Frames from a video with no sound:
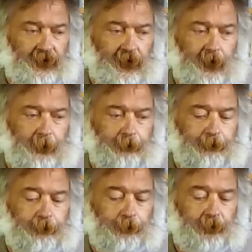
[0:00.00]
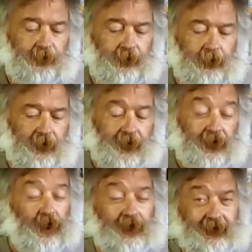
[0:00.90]
The
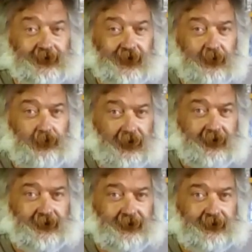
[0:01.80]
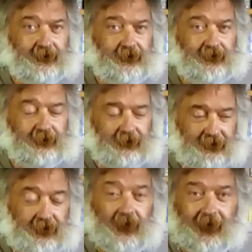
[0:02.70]
guidance to the police is
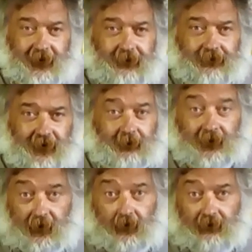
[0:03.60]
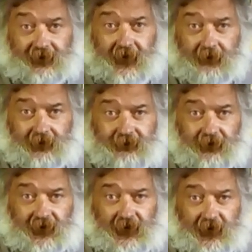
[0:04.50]
slightly different, but the law itself is
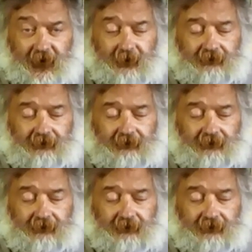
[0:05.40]
very clear.